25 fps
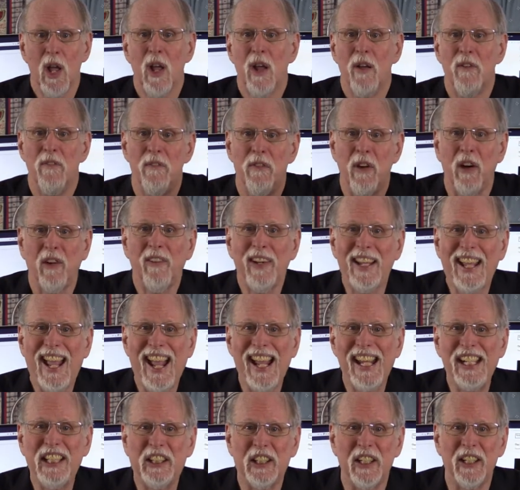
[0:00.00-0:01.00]

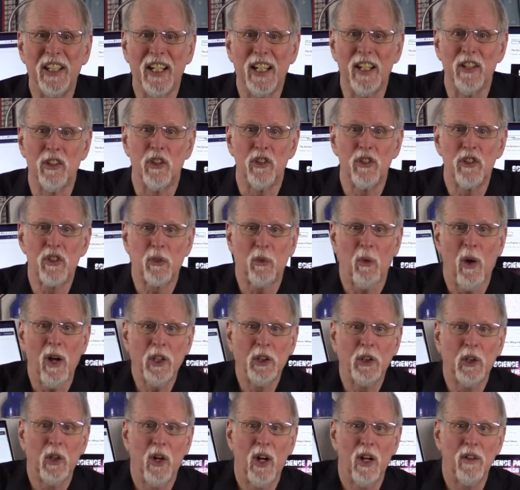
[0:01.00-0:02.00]
Variation in the
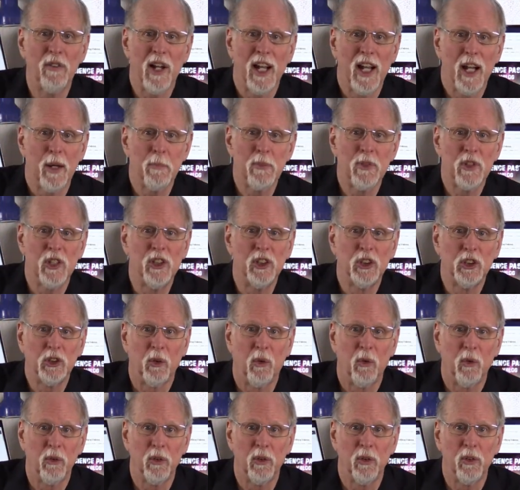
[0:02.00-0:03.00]
structure of hips and
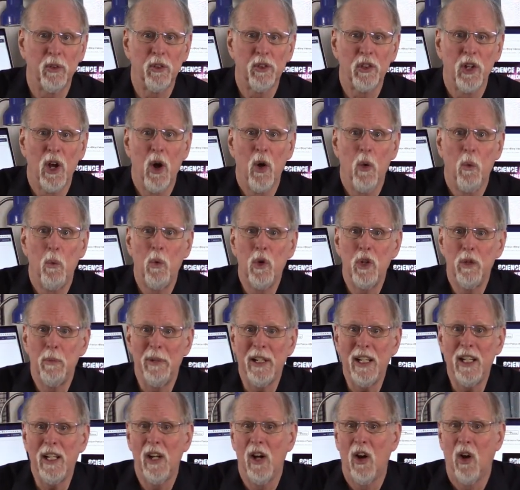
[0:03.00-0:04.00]
shoulders would
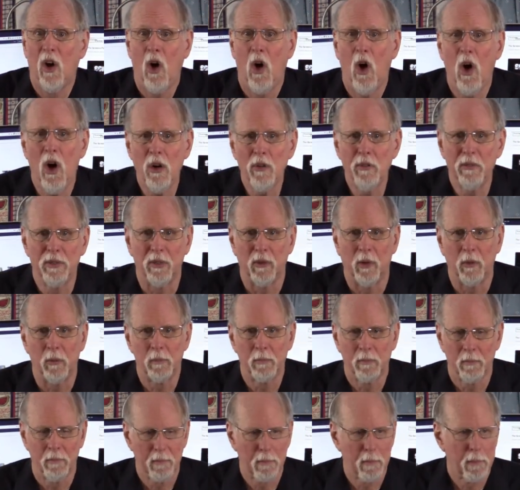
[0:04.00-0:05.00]
be harmful.
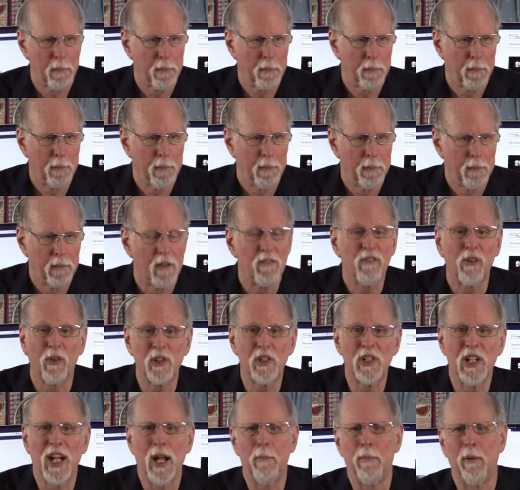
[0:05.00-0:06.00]
For
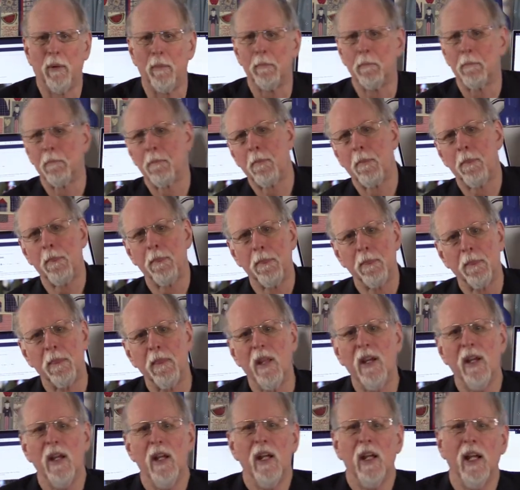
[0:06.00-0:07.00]
example,
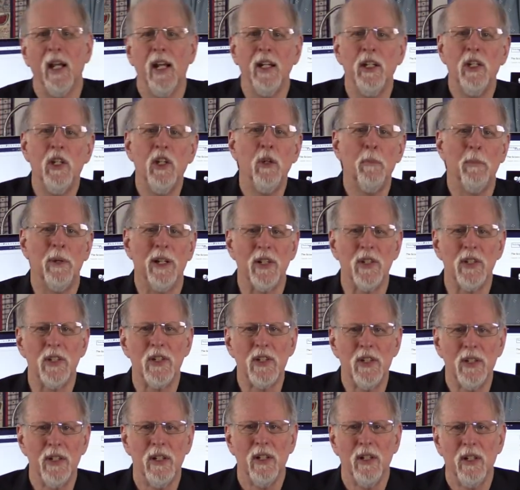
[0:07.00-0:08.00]
in
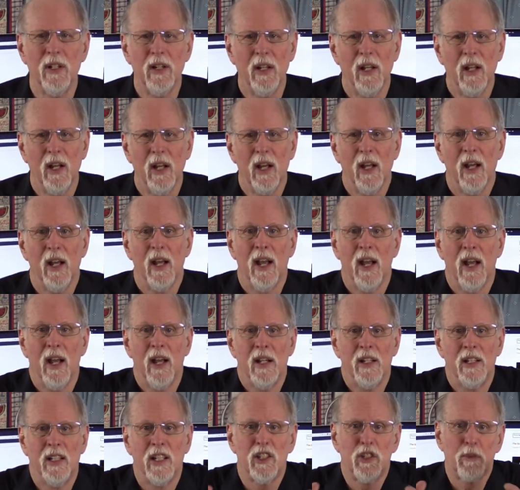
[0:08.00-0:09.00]
humans,
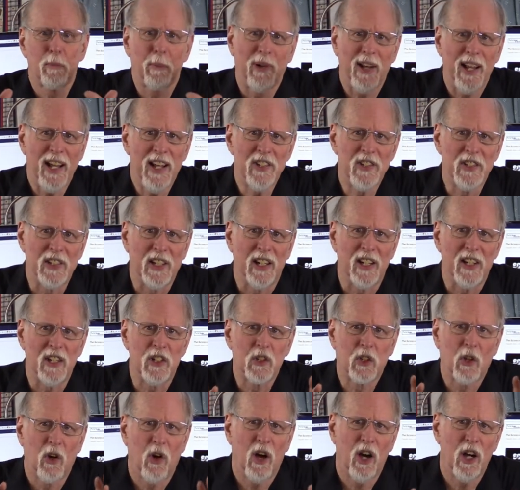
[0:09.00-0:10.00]
Dysplasia is
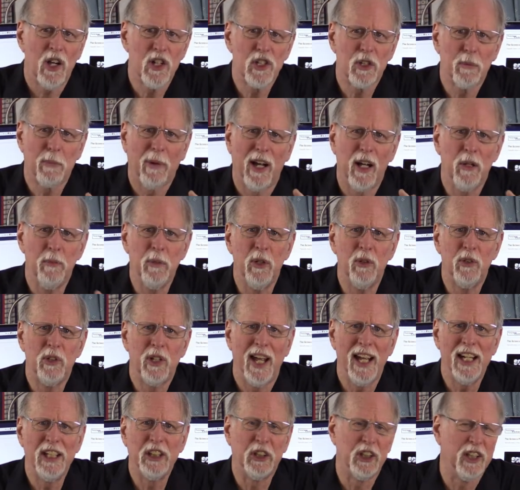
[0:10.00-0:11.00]
caused by a
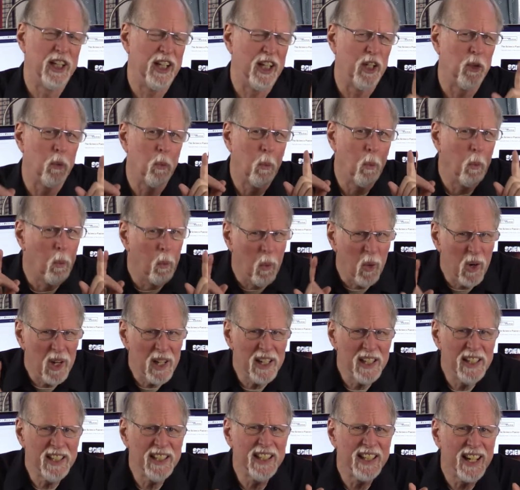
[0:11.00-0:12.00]
mutation in
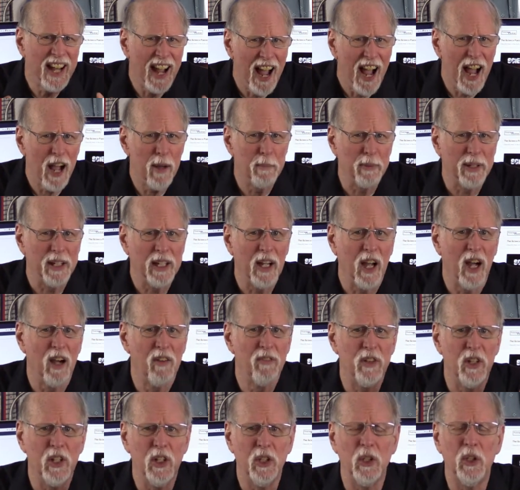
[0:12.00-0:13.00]
one copy
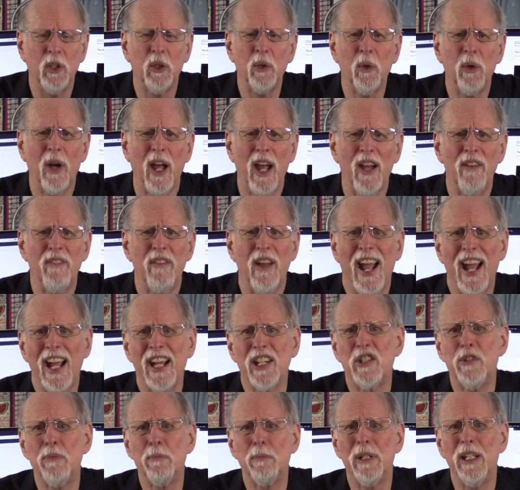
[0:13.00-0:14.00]
of the
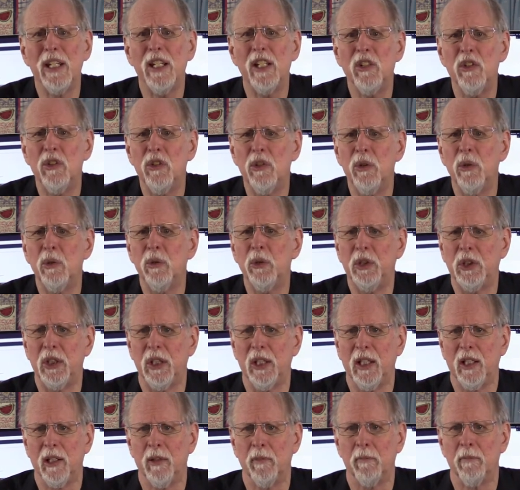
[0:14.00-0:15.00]
UFSP2
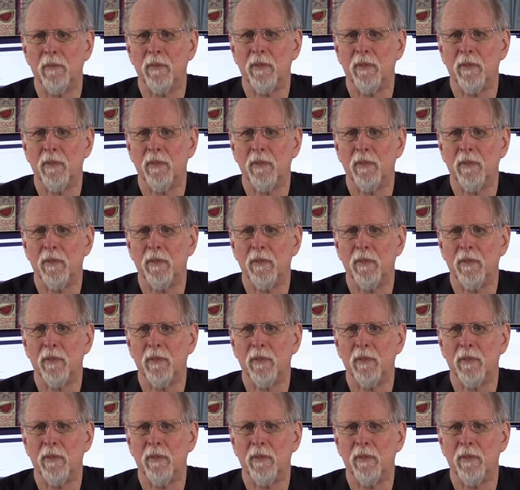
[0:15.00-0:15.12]
gene.